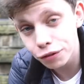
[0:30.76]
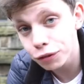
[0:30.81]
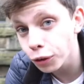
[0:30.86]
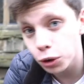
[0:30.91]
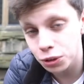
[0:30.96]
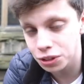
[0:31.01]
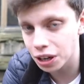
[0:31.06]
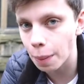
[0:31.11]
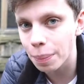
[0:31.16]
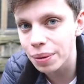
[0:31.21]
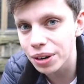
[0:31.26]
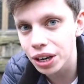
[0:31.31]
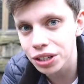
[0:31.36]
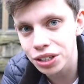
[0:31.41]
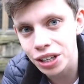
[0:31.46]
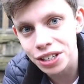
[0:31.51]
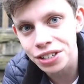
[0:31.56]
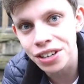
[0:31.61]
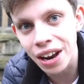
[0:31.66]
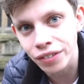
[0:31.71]
forced
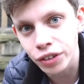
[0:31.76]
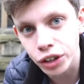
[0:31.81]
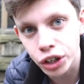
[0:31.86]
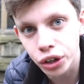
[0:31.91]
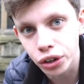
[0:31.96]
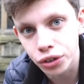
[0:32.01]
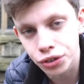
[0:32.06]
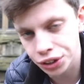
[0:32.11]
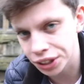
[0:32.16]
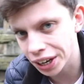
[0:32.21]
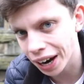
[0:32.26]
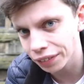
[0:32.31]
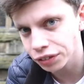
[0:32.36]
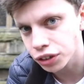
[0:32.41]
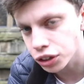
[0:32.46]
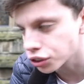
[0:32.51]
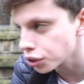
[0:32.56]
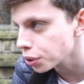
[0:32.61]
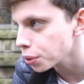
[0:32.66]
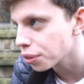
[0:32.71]
happiness is never good, so you have
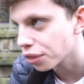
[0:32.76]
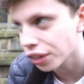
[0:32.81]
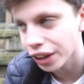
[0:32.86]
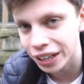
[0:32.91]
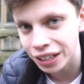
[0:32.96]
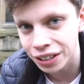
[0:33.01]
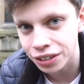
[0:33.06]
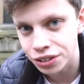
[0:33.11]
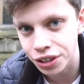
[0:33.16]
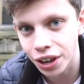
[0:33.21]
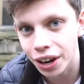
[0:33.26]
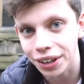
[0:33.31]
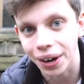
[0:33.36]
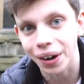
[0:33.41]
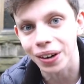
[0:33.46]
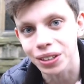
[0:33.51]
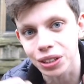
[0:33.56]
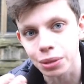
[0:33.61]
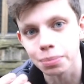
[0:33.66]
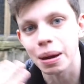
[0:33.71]
to do things that are
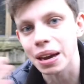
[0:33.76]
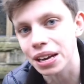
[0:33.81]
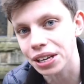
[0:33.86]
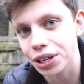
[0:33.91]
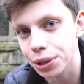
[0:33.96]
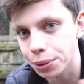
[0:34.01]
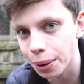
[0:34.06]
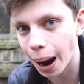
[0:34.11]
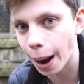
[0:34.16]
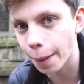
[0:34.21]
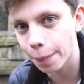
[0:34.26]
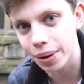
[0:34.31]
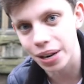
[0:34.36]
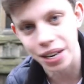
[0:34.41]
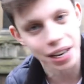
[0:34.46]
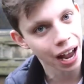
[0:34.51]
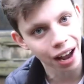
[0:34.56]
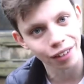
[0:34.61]
going to make you happy.